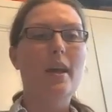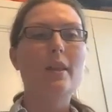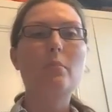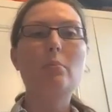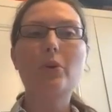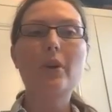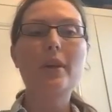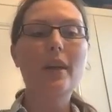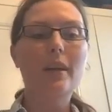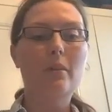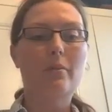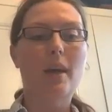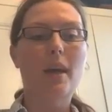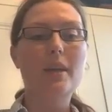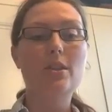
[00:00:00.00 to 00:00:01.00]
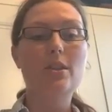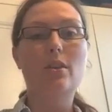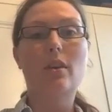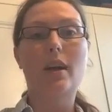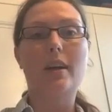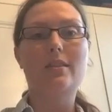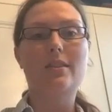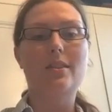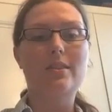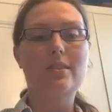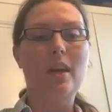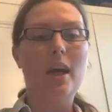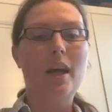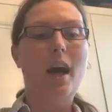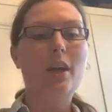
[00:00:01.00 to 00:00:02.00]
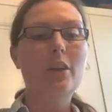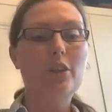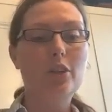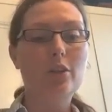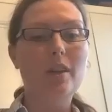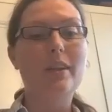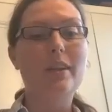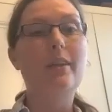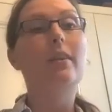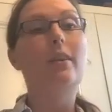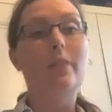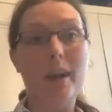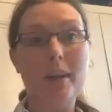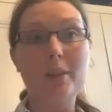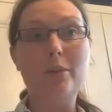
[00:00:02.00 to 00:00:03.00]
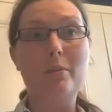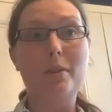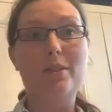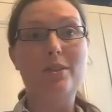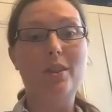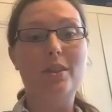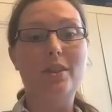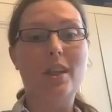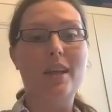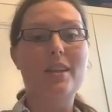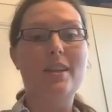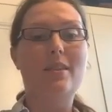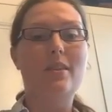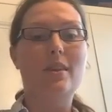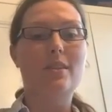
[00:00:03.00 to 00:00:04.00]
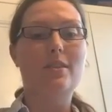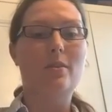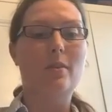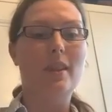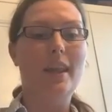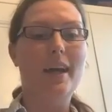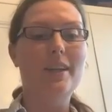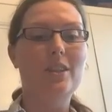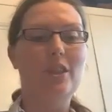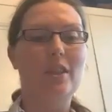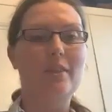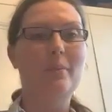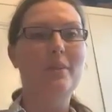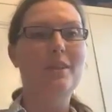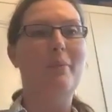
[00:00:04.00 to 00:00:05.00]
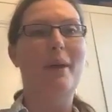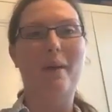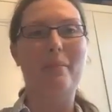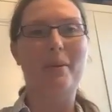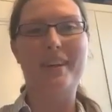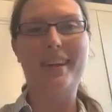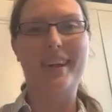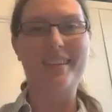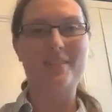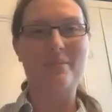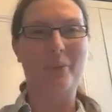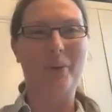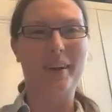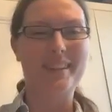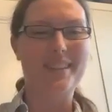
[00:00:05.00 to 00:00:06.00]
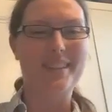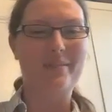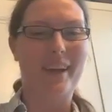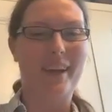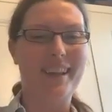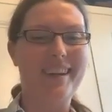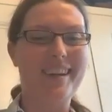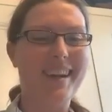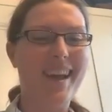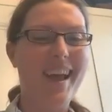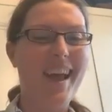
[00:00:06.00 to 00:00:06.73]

The brewing nullification crisis during the under-researched 1832 election, which I'm happy to answer more questions about later,